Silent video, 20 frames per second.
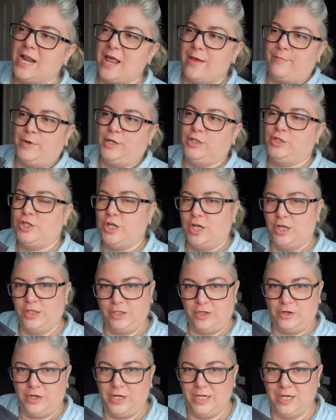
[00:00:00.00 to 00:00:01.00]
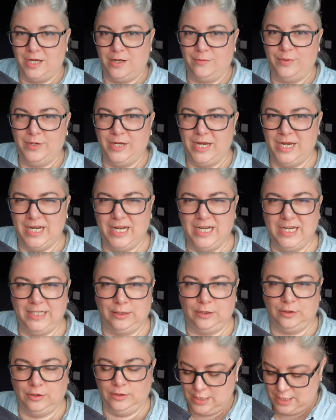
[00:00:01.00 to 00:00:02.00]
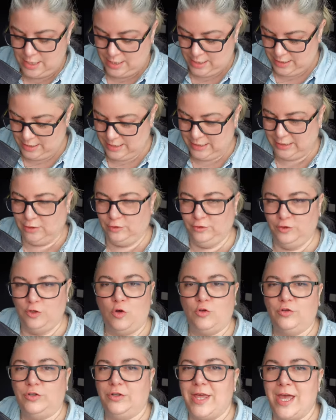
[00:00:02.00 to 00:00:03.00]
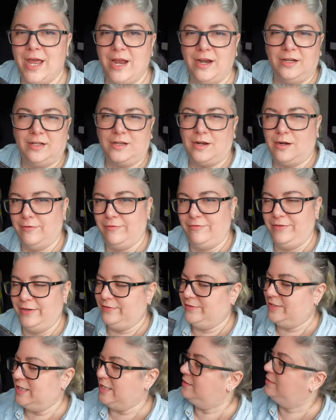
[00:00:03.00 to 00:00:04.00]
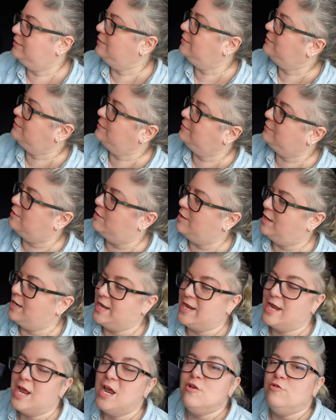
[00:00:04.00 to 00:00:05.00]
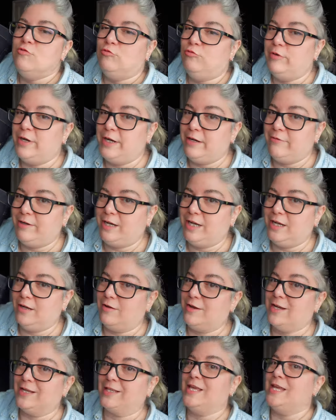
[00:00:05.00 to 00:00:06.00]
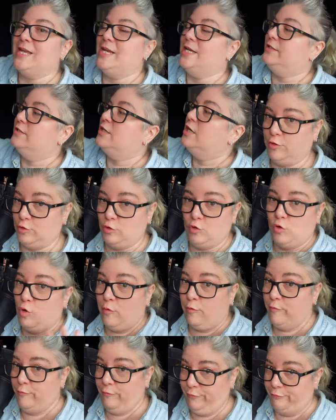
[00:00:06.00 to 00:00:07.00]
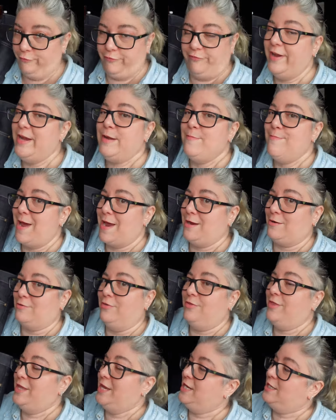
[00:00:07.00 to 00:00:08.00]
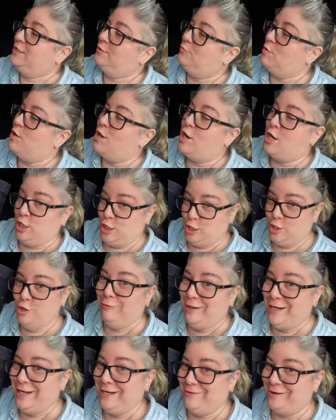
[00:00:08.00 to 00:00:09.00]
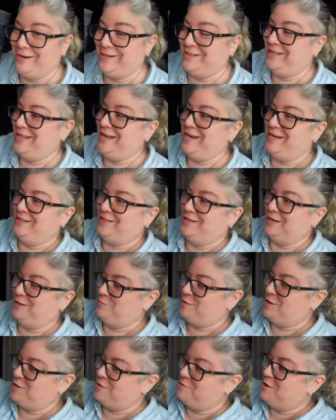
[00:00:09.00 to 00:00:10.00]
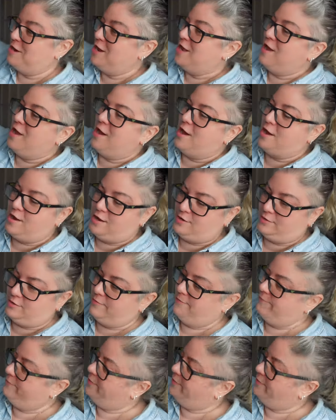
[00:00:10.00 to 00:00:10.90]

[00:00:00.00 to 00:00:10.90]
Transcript: I had my shirt tied up in a little little knot there in a kind of fifties styly. Really, really like these. Your feedback on these were you really liked these as well, and I'm